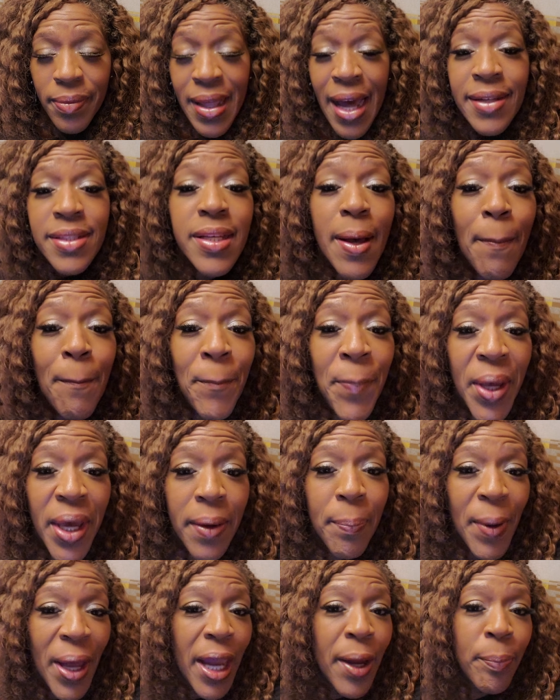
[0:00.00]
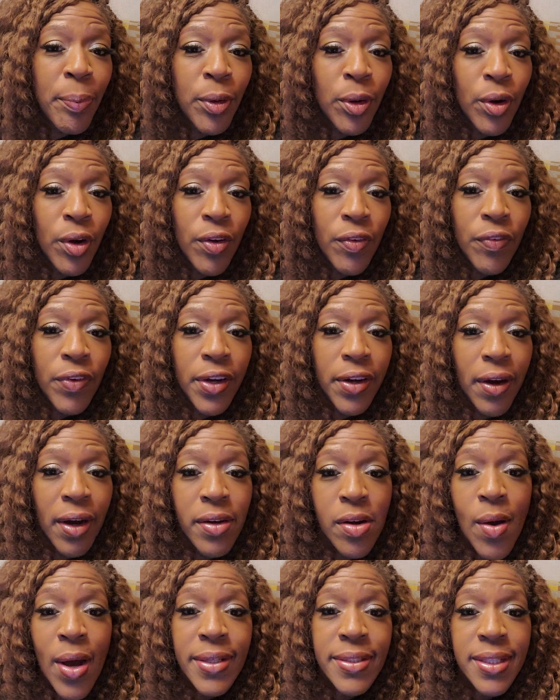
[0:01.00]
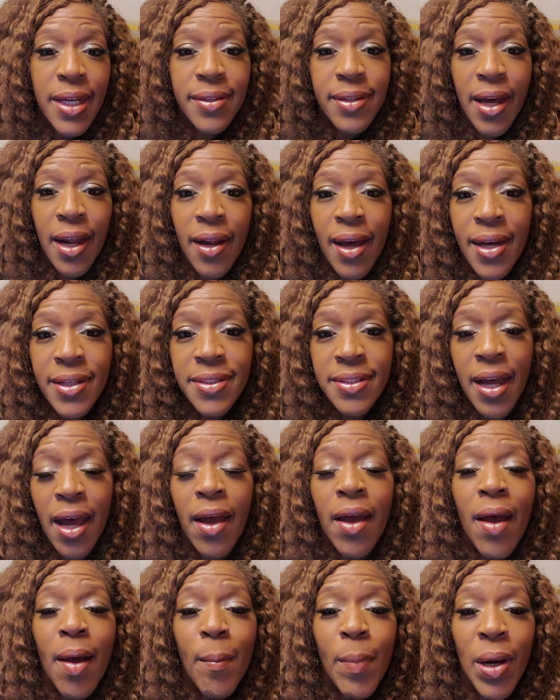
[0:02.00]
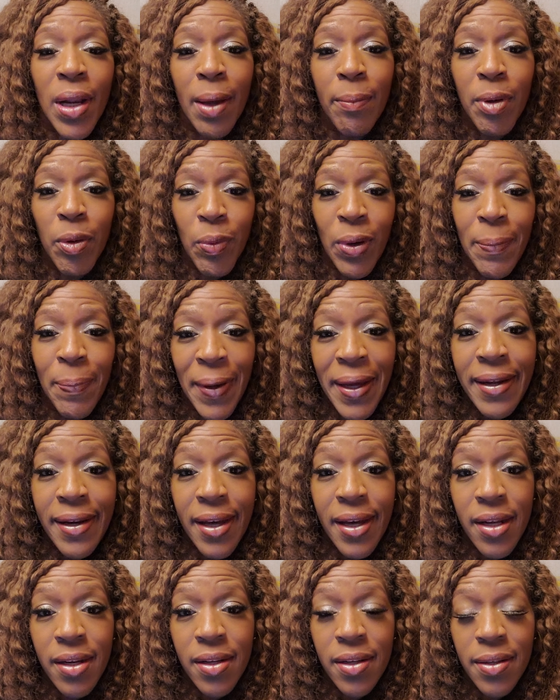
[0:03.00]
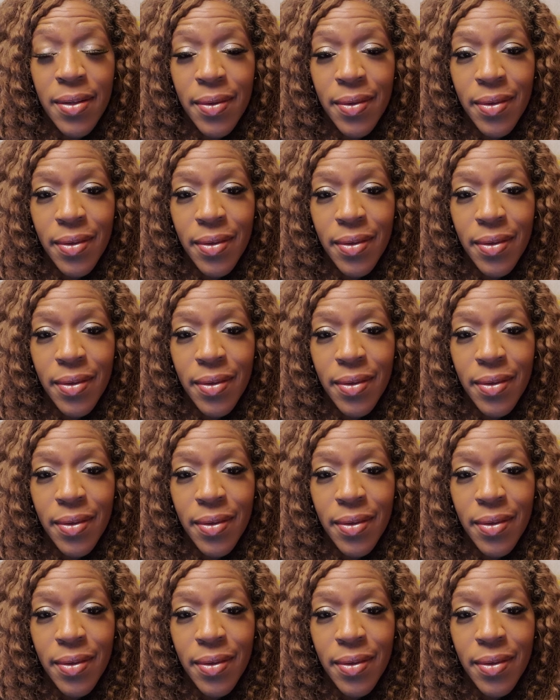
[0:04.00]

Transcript: That's a big paper over here. I know I said that last night, but let me repeat it.